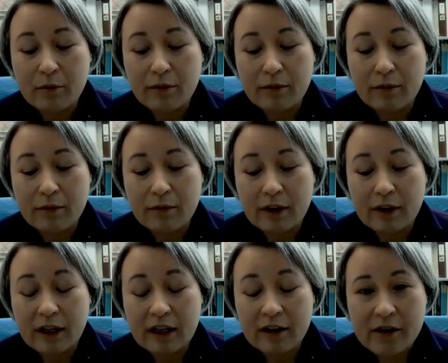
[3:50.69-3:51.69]
in a
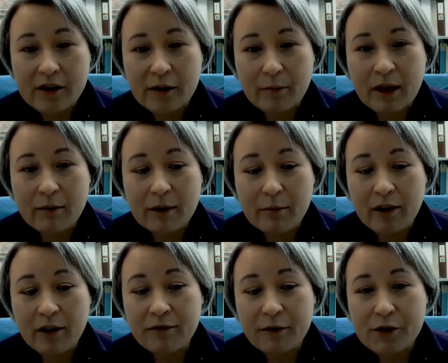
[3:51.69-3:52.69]
way, actually, maybe my
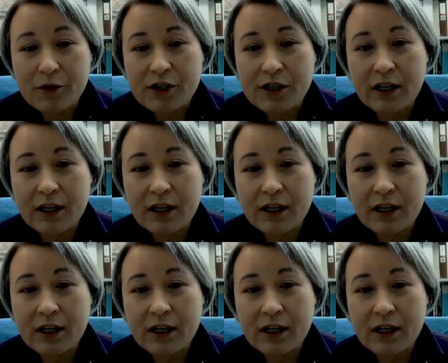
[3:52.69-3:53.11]
earliest